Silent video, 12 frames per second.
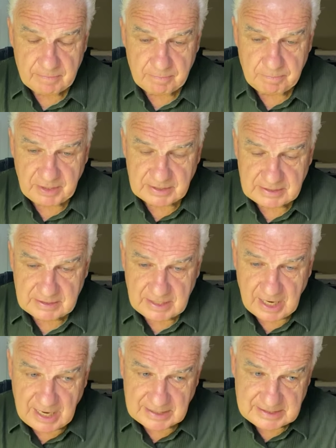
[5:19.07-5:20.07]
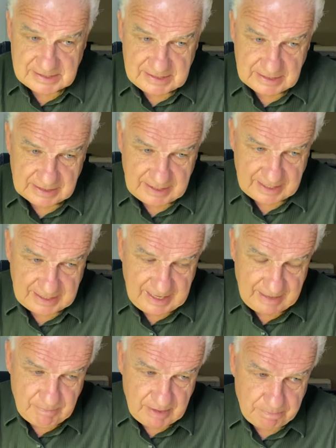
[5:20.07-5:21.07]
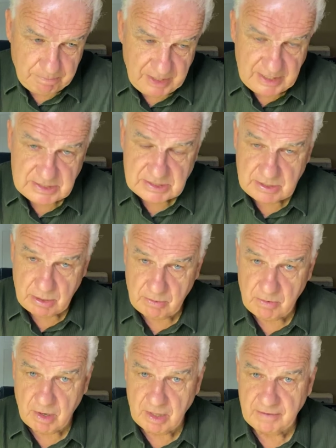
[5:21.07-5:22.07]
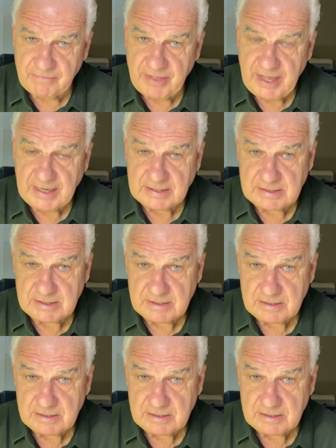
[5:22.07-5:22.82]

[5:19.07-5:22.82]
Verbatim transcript: but God still gave me peace through all of that.